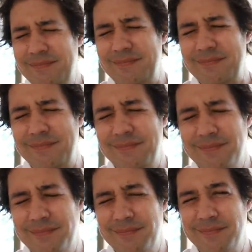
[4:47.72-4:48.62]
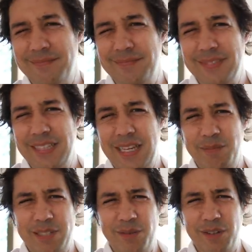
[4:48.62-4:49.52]
Oh.
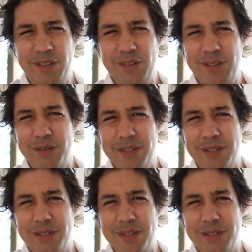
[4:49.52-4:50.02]
I'm still not used to